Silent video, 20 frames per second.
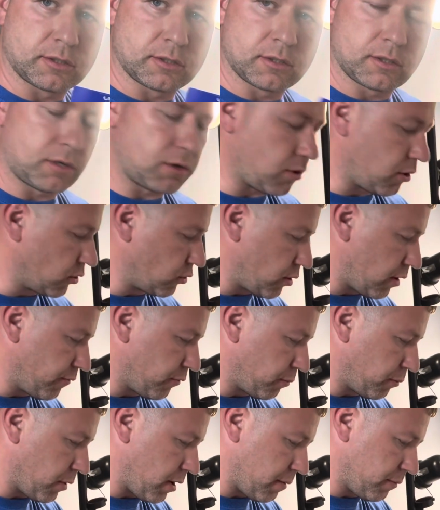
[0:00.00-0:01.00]
large rifle
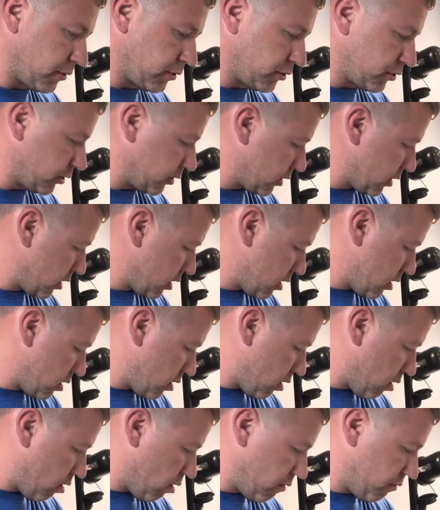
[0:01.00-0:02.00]
primers
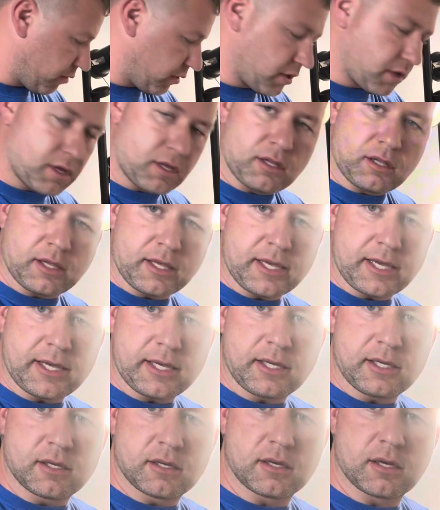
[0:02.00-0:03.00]
on the Lee